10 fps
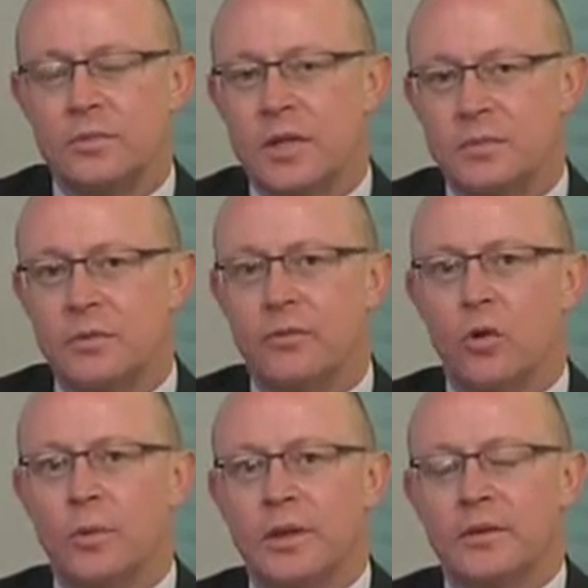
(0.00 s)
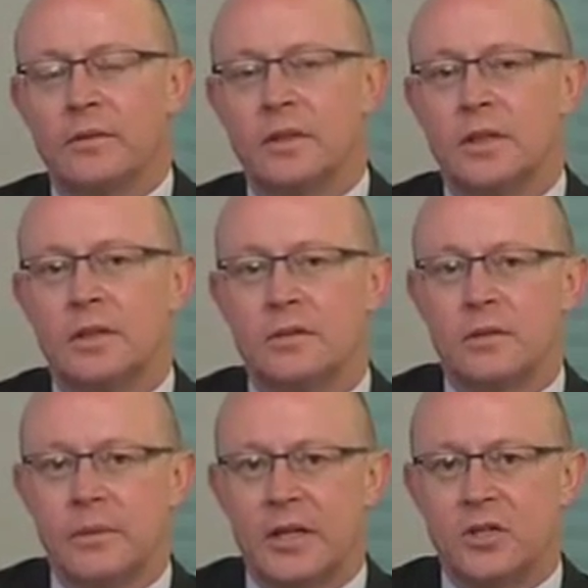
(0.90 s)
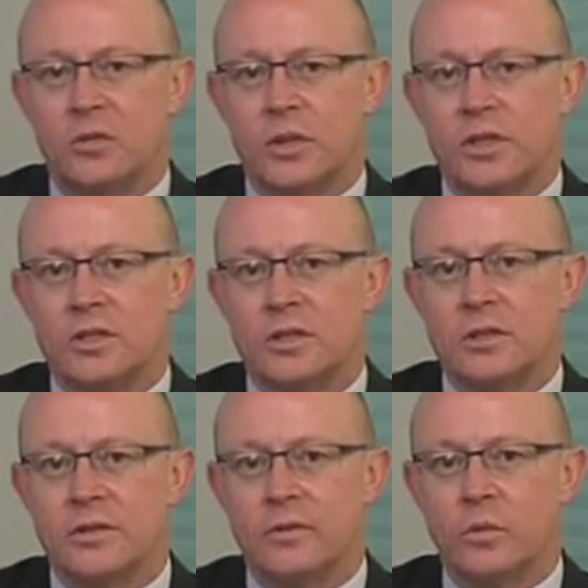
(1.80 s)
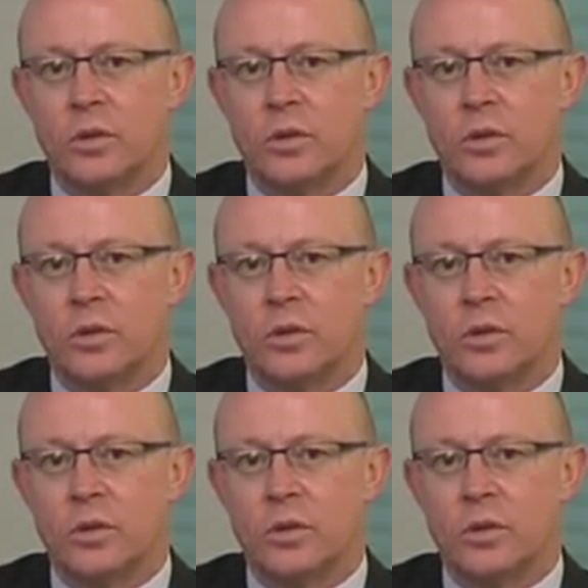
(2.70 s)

best performing of the major regions of the